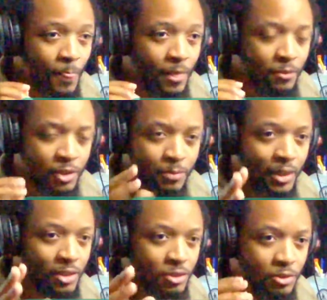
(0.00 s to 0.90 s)

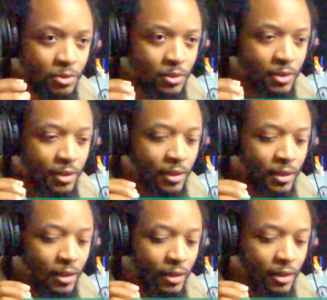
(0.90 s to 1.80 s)
respect you
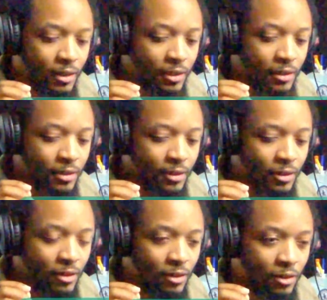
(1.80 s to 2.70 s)
and
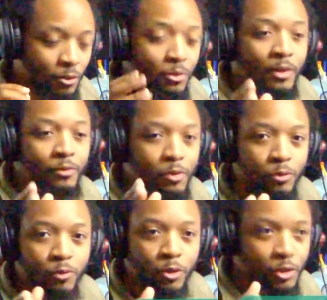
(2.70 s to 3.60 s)
are grateful
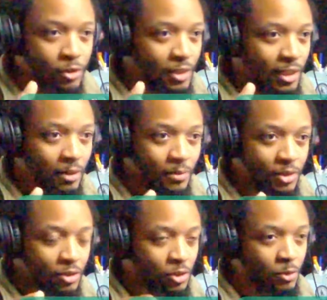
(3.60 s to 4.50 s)
for your time in
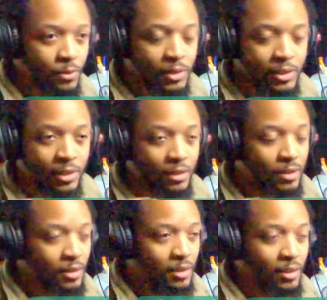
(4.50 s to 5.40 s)
the service and
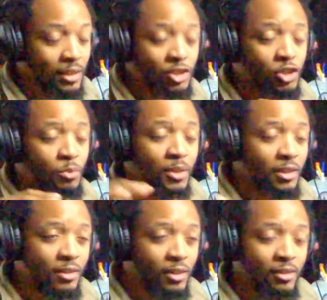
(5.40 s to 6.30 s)
so
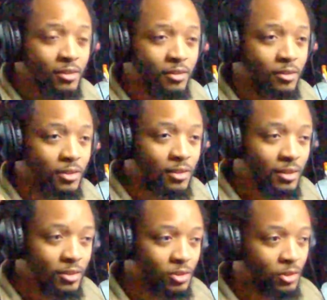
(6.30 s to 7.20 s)
many other good
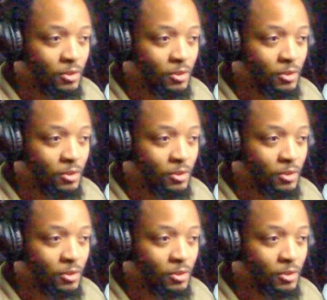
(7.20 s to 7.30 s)
things.